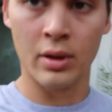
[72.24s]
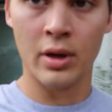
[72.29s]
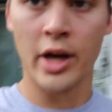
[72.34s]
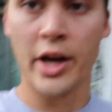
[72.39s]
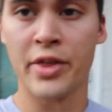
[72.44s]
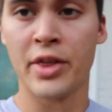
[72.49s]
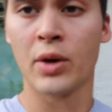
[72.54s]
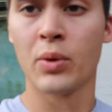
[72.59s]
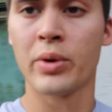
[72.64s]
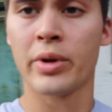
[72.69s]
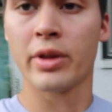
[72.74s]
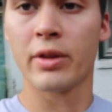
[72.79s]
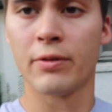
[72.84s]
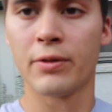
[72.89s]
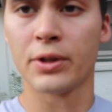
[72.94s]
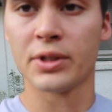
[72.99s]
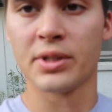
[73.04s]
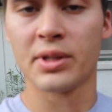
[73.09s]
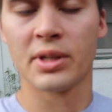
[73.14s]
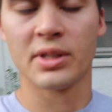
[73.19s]
I think one of the
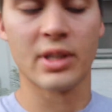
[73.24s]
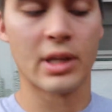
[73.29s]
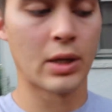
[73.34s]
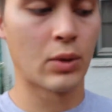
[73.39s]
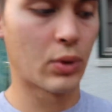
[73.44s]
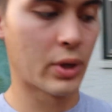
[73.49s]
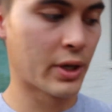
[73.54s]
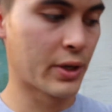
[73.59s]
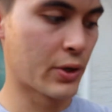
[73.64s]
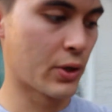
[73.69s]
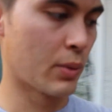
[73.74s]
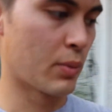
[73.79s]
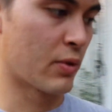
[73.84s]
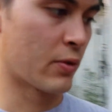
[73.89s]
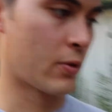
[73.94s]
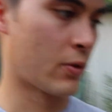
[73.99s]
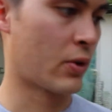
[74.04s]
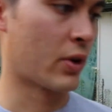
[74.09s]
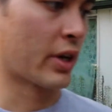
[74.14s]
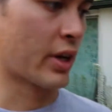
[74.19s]
first things that I want to do
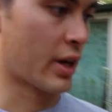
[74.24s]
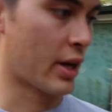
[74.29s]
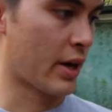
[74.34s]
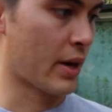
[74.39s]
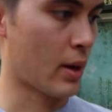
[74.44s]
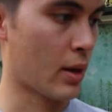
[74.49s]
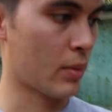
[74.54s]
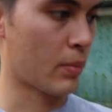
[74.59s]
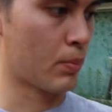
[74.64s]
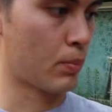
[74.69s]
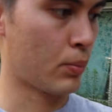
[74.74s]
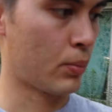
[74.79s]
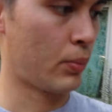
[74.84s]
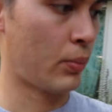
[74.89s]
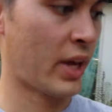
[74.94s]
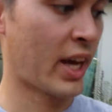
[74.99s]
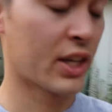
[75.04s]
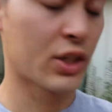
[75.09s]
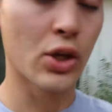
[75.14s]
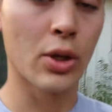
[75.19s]
before I
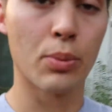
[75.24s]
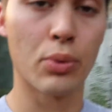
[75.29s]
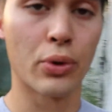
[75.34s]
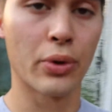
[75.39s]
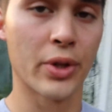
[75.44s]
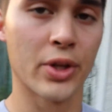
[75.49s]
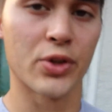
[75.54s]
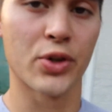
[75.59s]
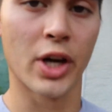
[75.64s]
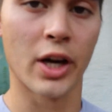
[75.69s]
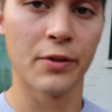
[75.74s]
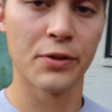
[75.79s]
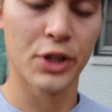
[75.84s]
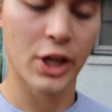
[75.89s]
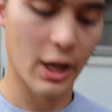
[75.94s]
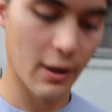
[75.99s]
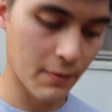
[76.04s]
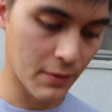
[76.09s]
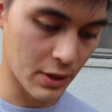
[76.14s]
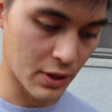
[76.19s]
actually pull the drive
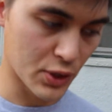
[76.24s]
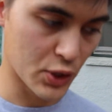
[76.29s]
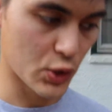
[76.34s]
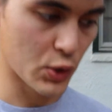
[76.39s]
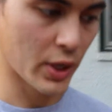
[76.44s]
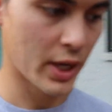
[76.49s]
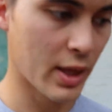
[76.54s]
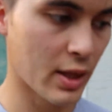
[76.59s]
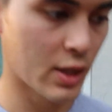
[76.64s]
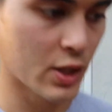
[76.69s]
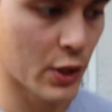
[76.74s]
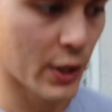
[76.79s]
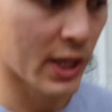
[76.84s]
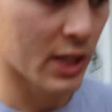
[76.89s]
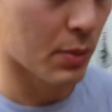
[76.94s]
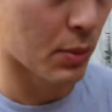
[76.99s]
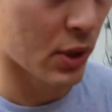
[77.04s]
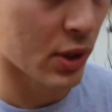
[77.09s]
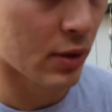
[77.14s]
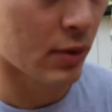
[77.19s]
shaft is drain the
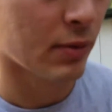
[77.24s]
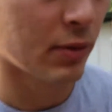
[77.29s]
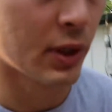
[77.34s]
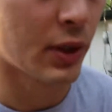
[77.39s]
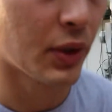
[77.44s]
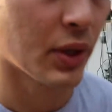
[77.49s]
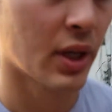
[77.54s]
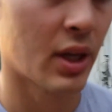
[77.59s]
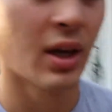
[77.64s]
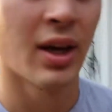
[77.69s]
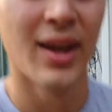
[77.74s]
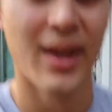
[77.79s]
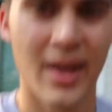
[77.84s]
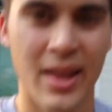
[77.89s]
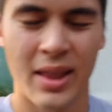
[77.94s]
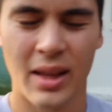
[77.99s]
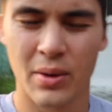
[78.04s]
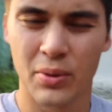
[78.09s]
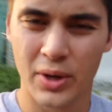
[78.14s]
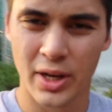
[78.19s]
transmission fluid.
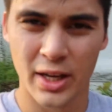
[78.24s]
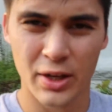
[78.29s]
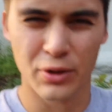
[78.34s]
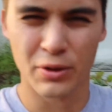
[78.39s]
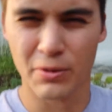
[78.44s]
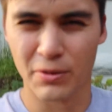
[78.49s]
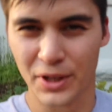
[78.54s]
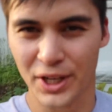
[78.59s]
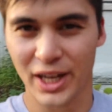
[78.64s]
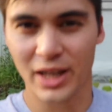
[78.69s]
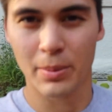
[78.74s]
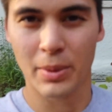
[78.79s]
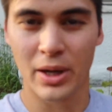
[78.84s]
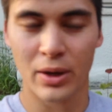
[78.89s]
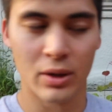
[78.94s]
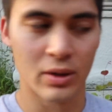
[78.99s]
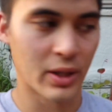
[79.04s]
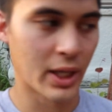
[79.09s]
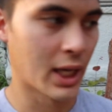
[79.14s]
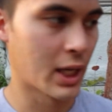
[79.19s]
That way I don't forget about
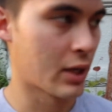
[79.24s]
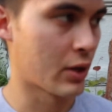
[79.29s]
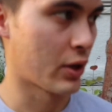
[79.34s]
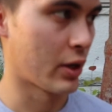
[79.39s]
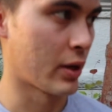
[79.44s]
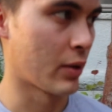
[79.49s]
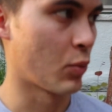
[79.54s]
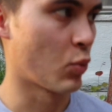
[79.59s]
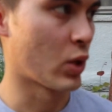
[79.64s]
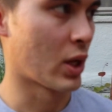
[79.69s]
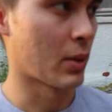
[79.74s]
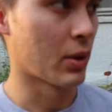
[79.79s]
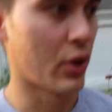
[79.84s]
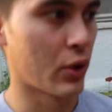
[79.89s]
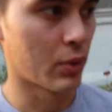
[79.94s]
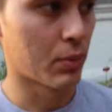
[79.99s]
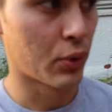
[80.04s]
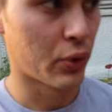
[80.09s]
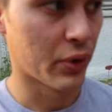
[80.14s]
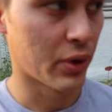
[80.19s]
it later, and when I go
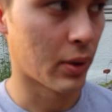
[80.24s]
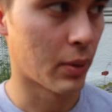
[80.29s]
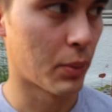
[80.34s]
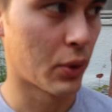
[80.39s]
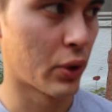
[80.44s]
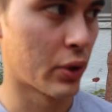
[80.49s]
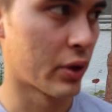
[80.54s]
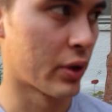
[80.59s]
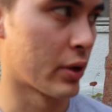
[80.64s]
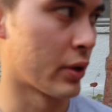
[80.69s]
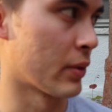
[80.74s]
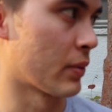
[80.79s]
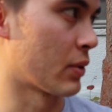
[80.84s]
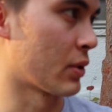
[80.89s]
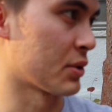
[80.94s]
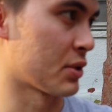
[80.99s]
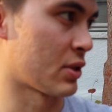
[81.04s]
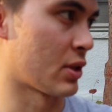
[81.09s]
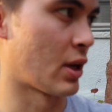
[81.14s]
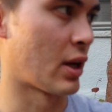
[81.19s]
to pull the motor,
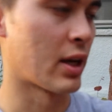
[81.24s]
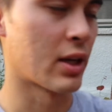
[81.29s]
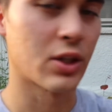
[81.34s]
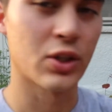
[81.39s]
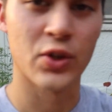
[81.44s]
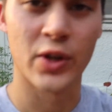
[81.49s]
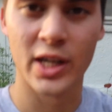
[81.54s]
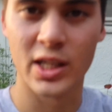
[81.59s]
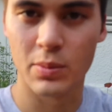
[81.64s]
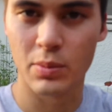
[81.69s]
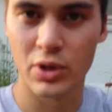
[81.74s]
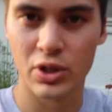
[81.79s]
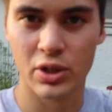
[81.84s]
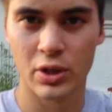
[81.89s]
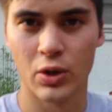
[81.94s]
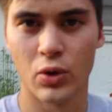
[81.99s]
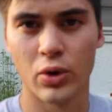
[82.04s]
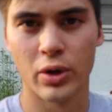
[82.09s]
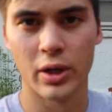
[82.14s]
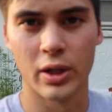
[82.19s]
there's not
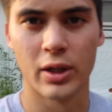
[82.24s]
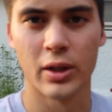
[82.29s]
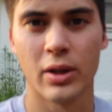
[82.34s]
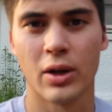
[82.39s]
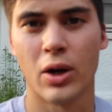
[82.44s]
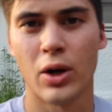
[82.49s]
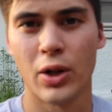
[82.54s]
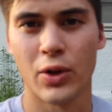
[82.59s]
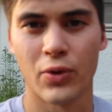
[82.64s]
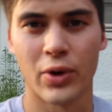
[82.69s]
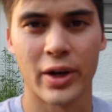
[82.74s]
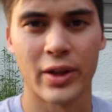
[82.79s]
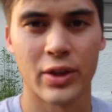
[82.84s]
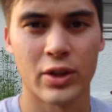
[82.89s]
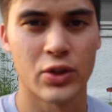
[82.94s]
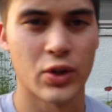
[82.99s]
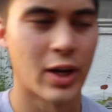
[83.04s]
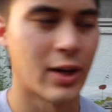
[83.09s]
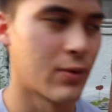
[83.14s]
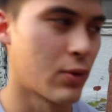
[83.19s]
transmission oil all around the
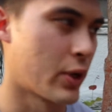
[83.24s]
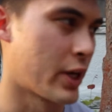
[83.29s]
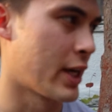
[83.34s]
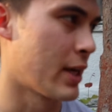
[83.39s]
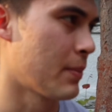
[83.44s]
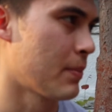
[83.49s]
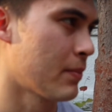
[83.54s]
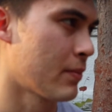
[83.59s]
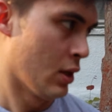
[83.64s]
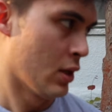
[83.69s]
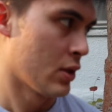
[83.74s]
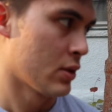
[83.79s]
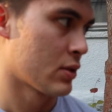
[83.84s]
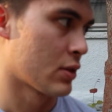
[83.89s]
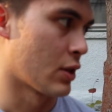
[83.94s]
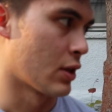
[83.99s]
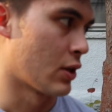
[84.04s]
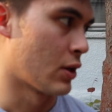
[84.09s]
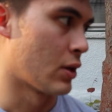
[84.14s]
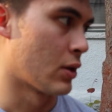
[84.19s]
driveway.
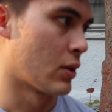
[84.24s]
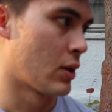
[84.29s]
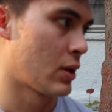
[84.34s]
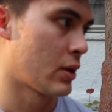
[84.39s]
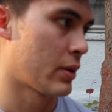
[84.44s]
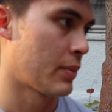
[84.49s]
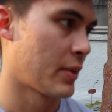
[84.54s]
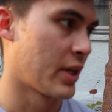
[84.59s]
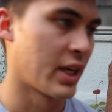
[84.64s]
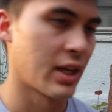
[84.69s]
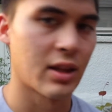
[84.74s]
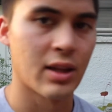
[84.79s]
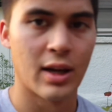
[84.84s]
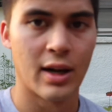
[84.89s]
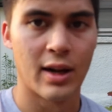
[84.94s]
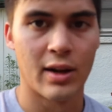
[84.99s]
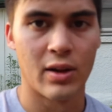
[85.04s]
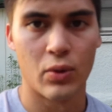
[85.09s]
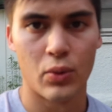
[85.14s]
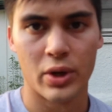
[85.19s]
So I'm gonna get that
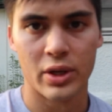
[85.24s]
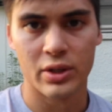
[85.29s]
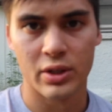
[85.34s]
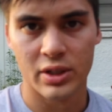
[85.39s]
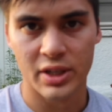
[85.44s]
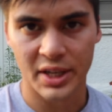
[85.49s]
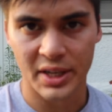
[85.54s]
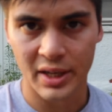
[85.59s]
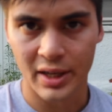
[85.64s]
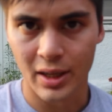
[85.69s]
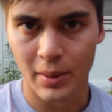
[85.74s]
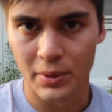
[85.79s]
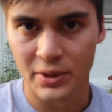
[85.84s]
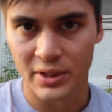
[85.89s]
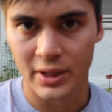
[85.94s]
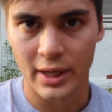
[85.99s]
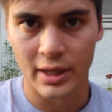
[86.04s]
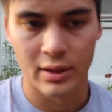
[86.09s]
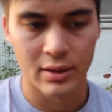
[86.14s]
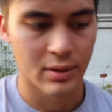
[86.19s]
out of the way. Should take a couple
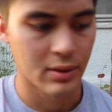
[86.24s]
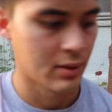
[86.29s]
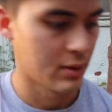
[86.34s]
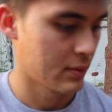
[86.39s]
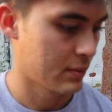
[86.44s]
seconds.